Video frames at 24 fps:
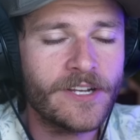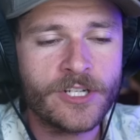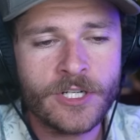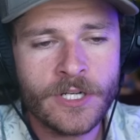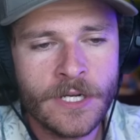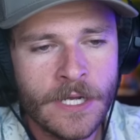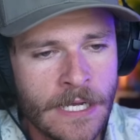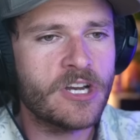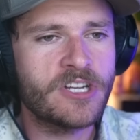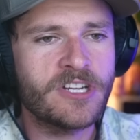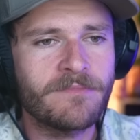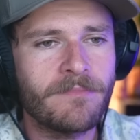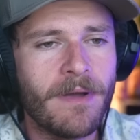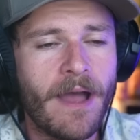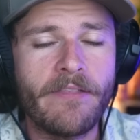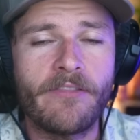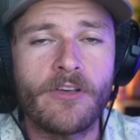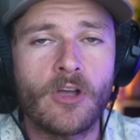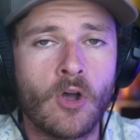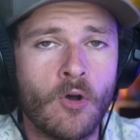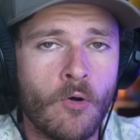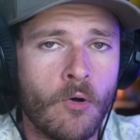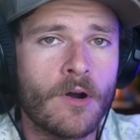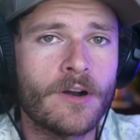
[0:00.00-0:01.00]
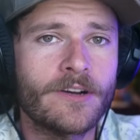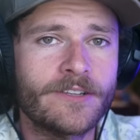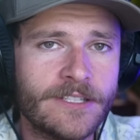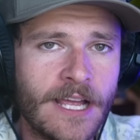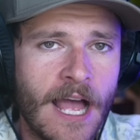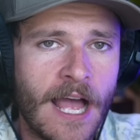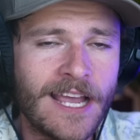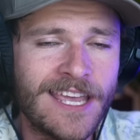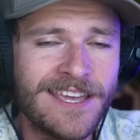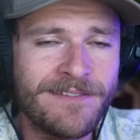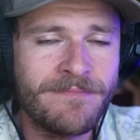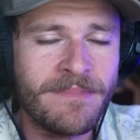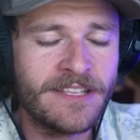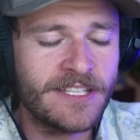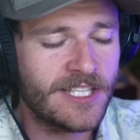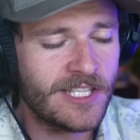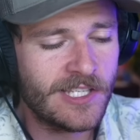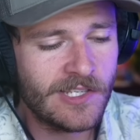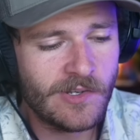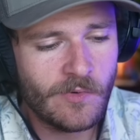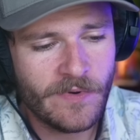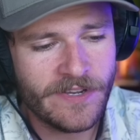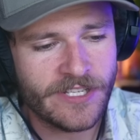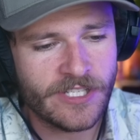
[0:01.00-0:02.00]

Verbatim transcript: Which, judging by the court documents